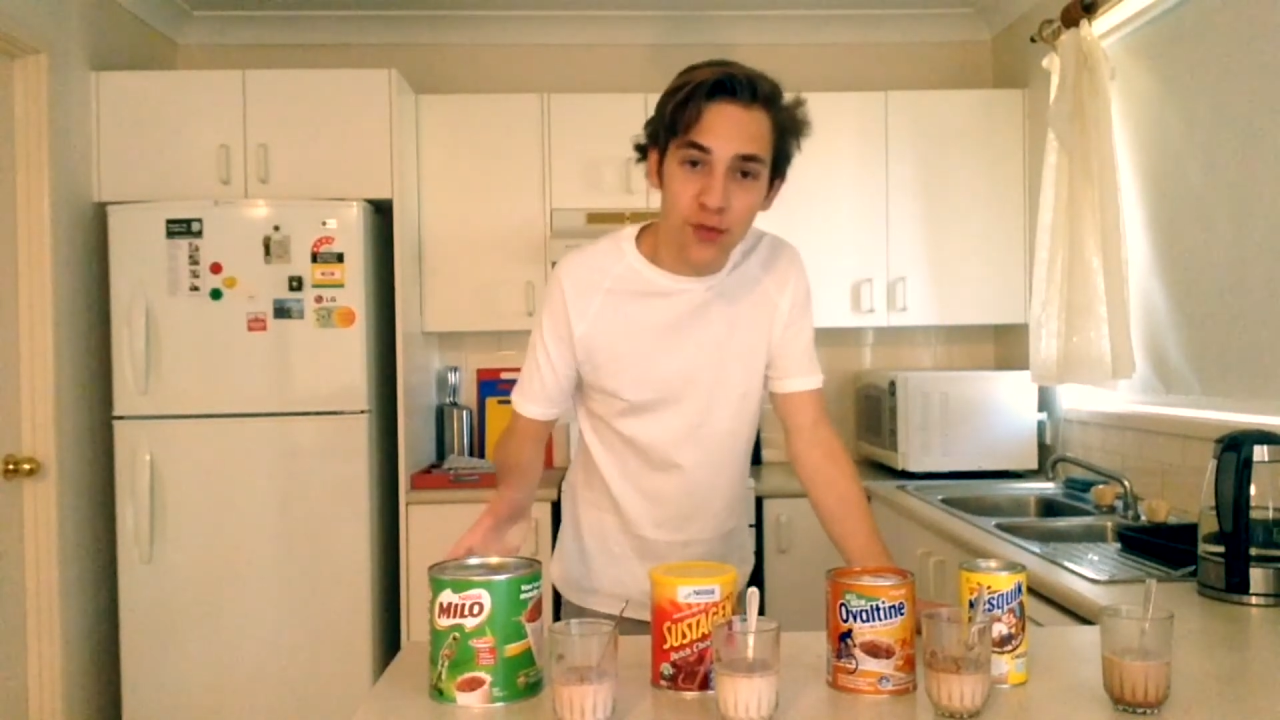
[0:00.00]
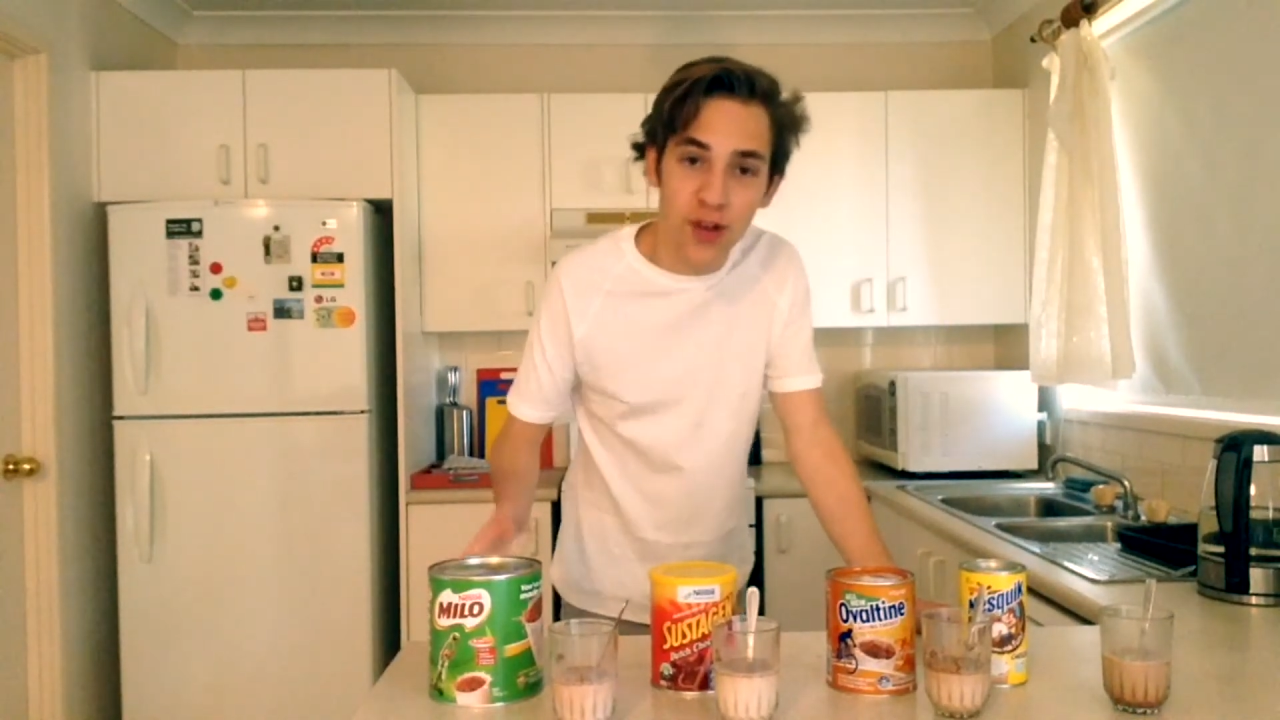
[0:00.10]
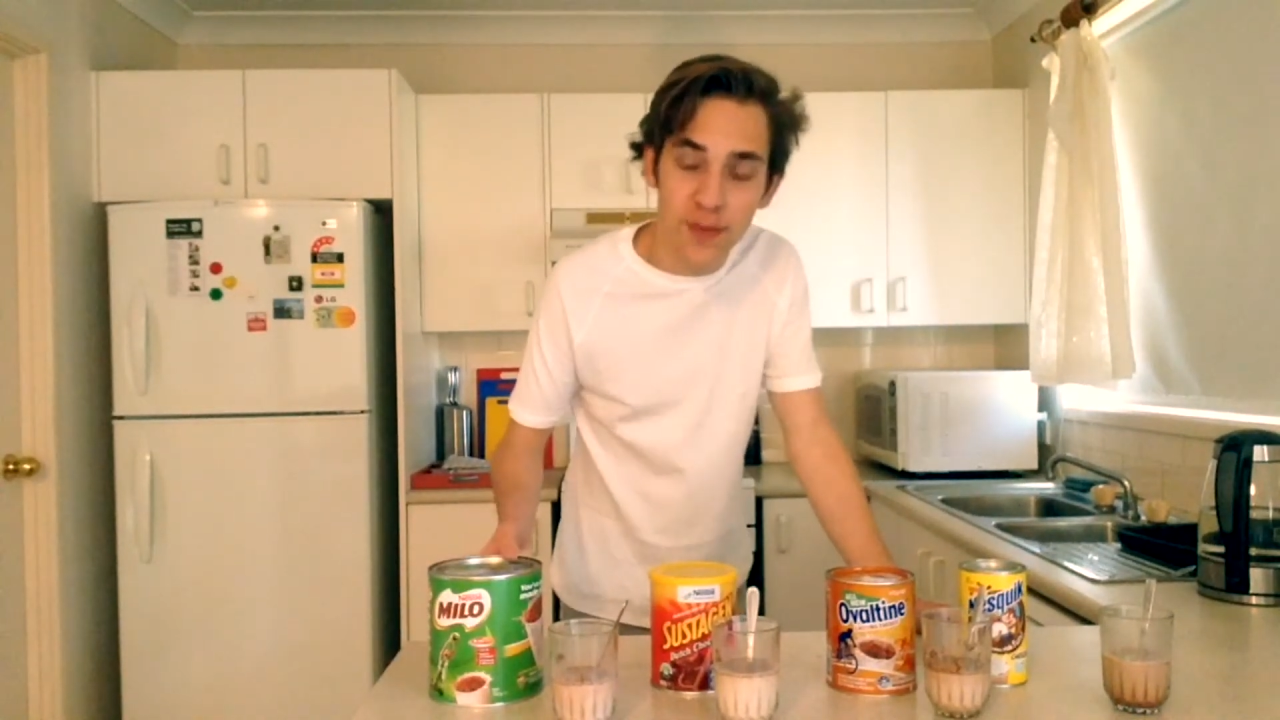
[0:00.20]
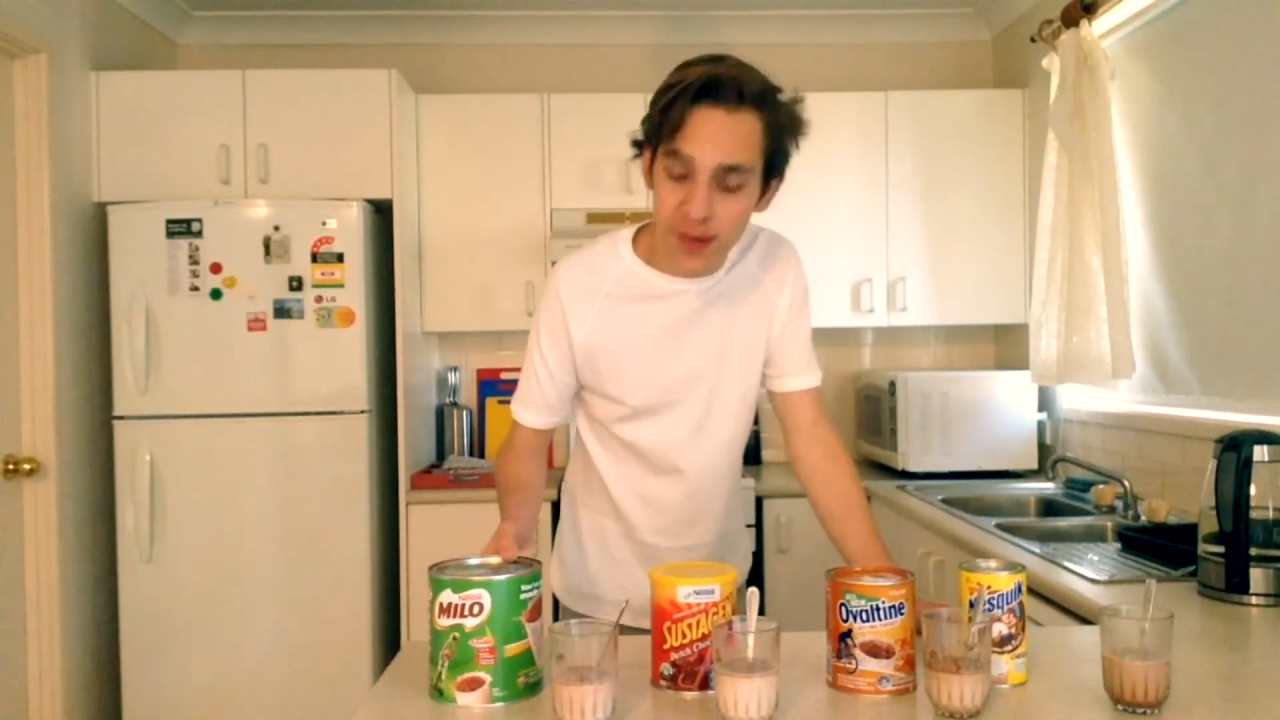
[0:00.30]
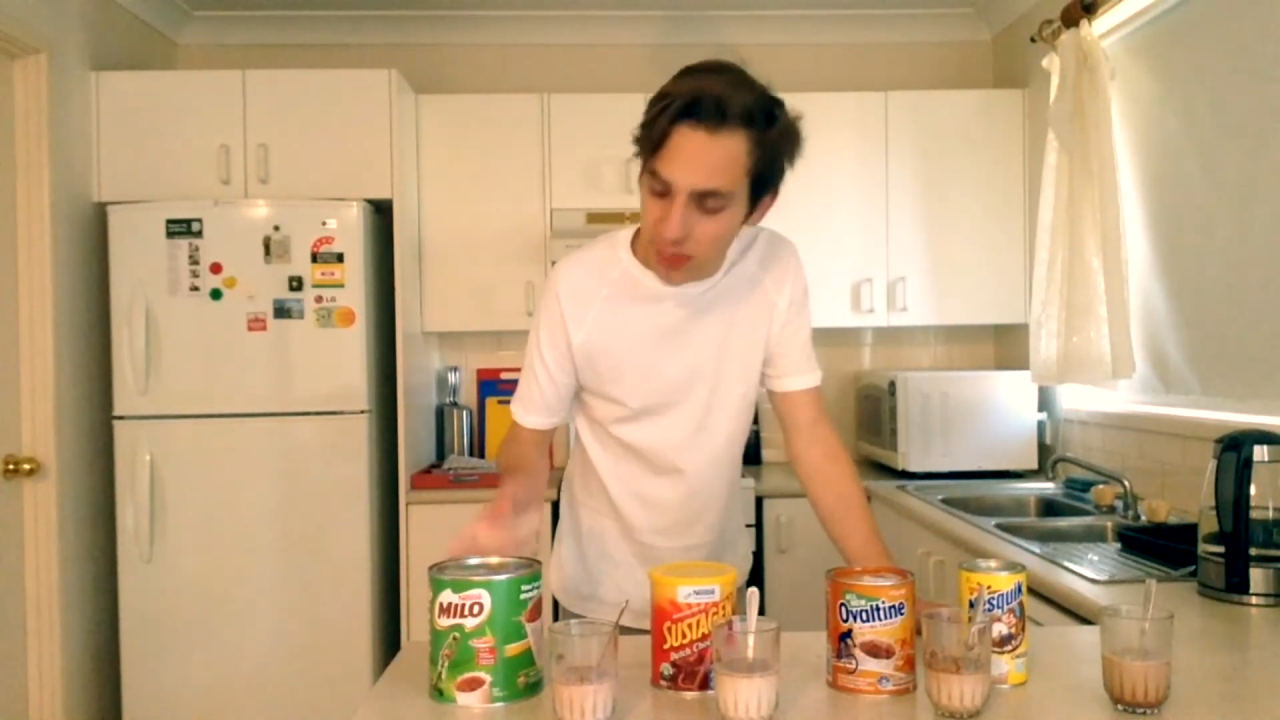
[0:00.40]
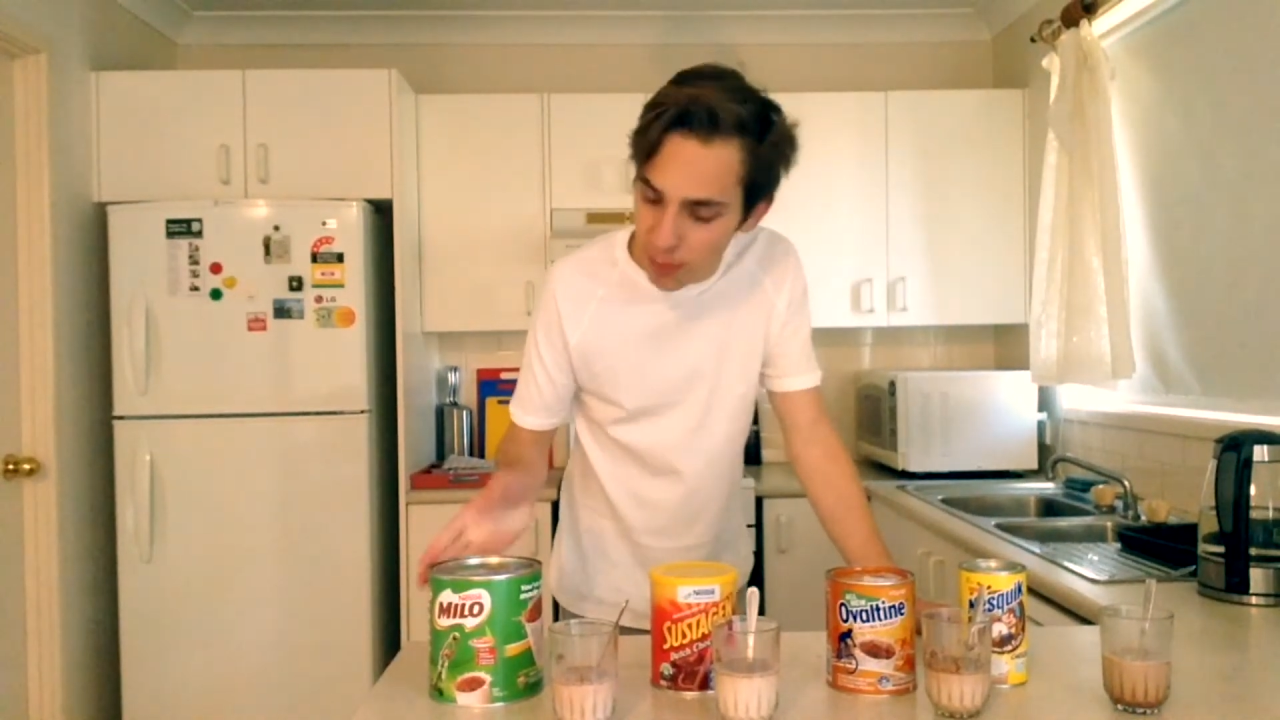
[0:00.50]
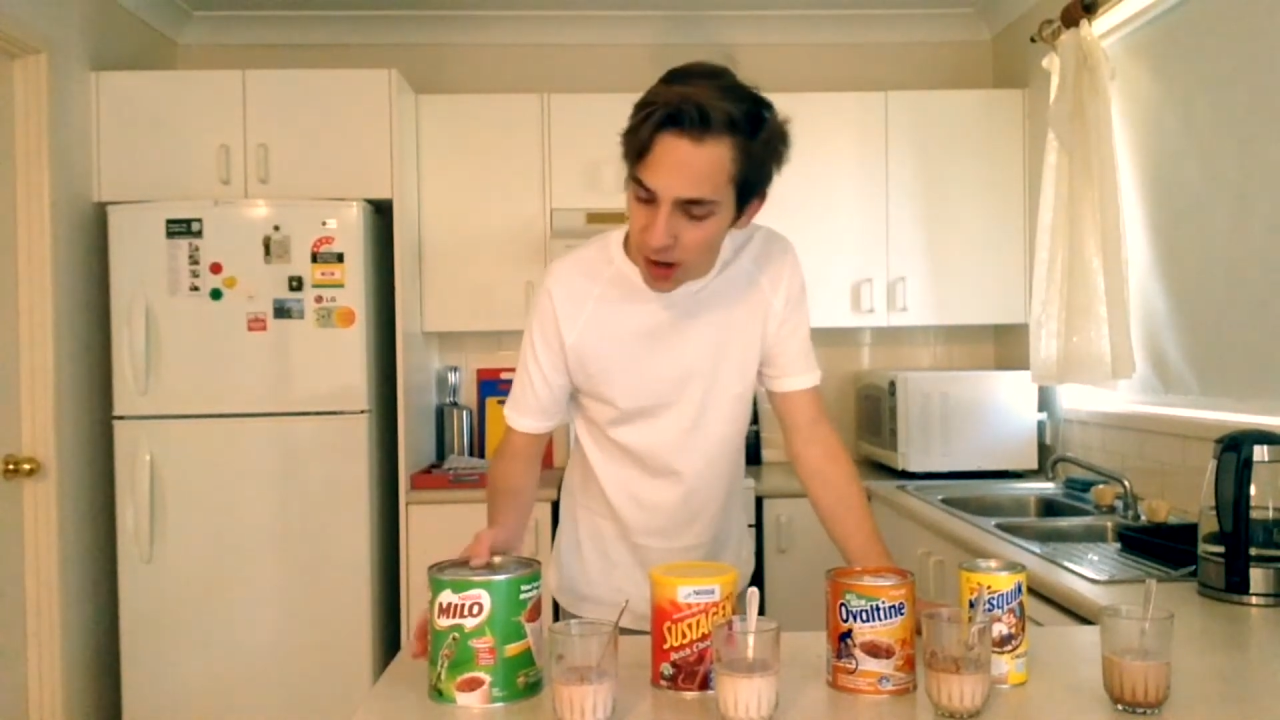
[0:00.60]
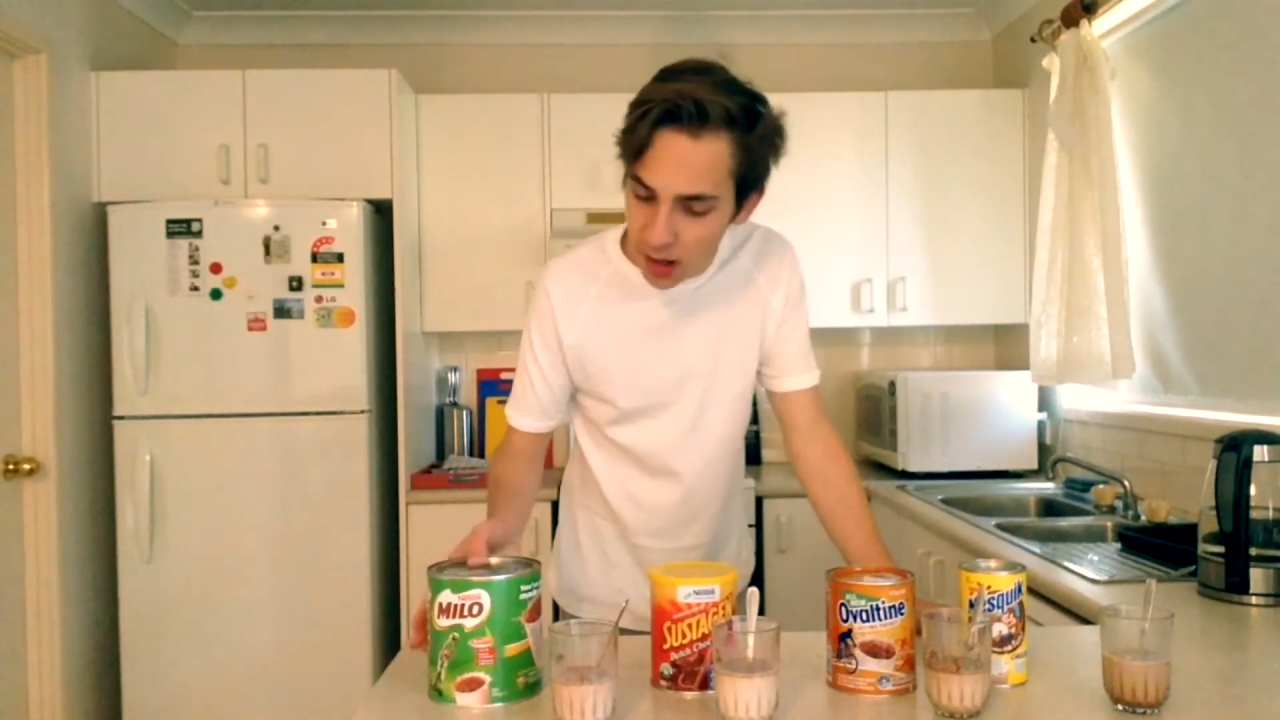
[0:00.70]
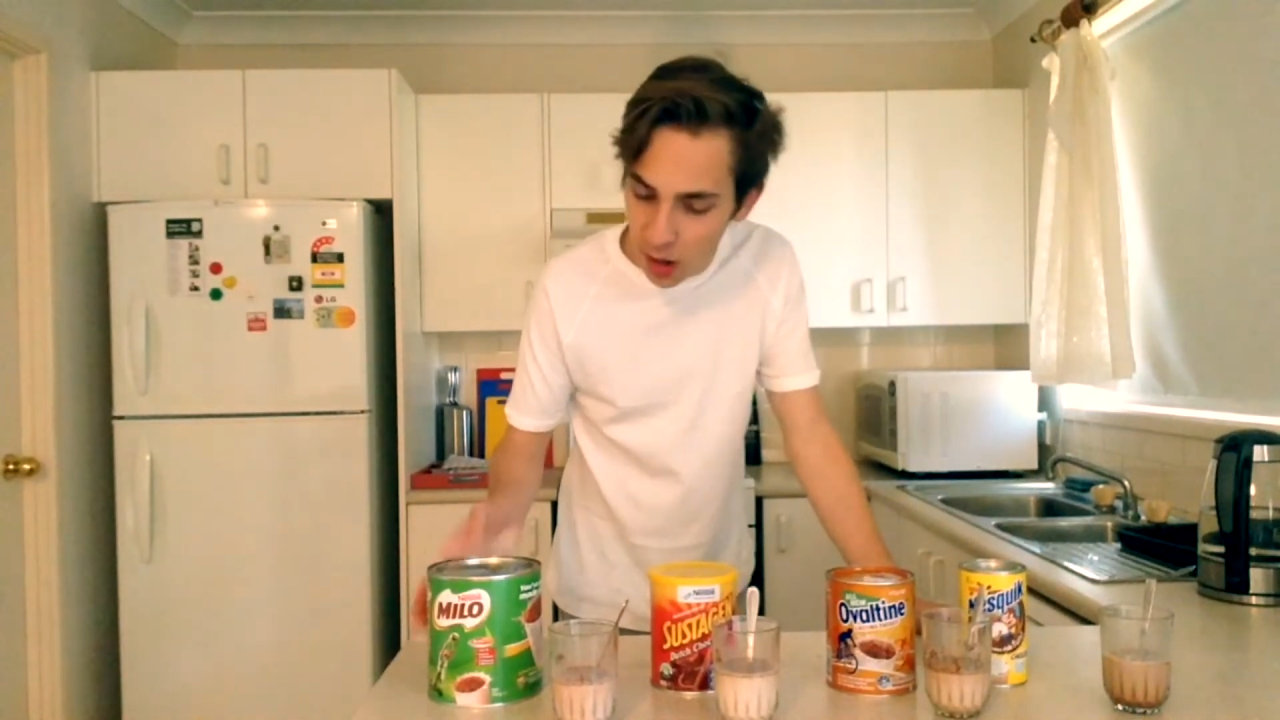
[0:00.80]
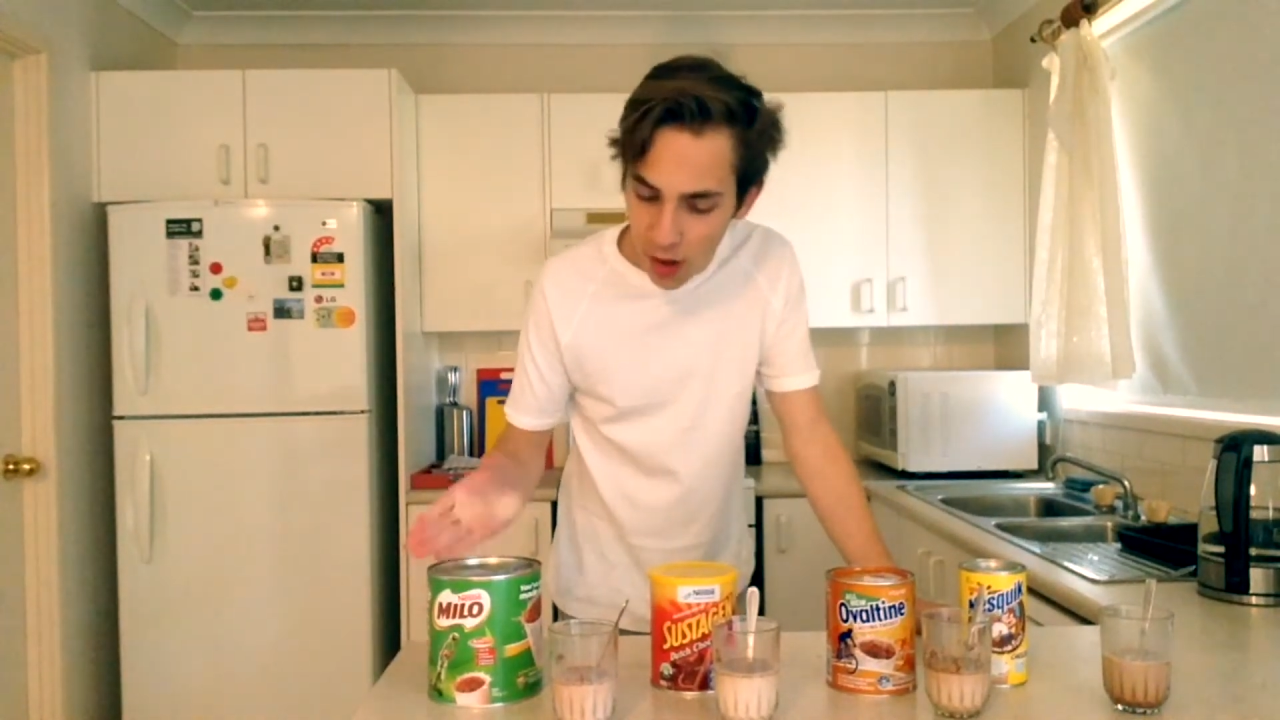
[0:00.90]
recommended
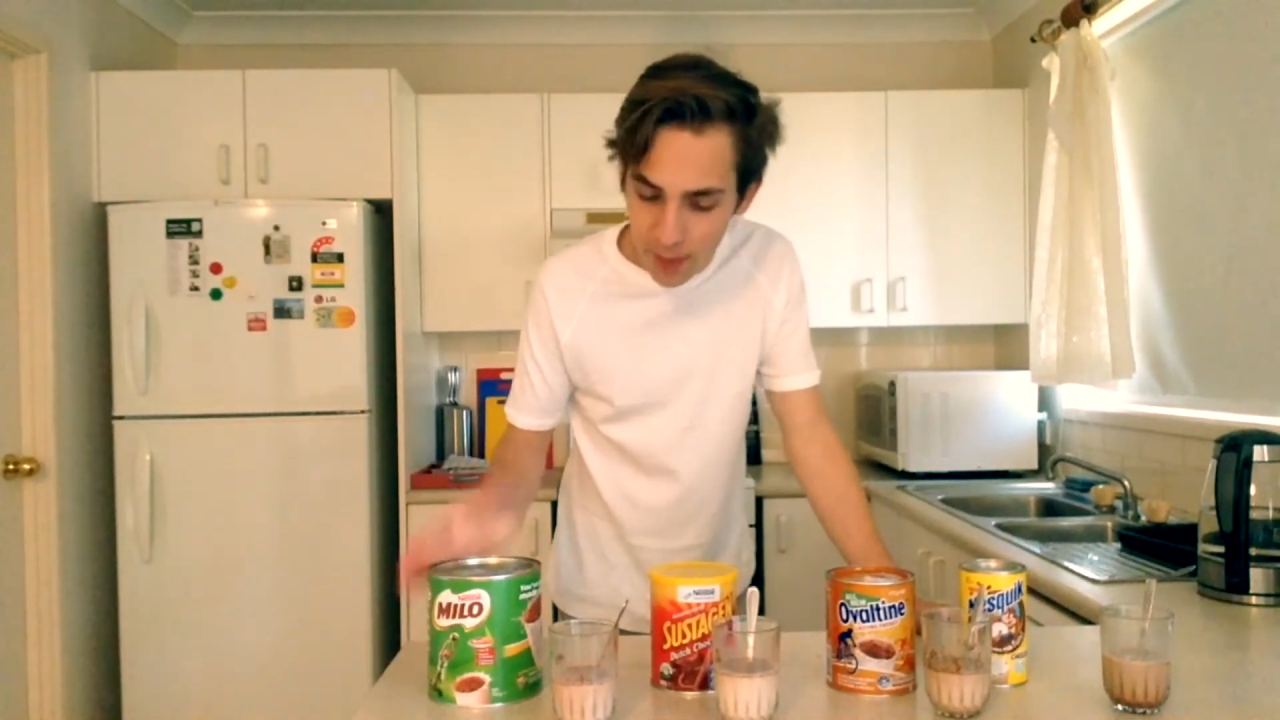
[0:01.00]
Milo,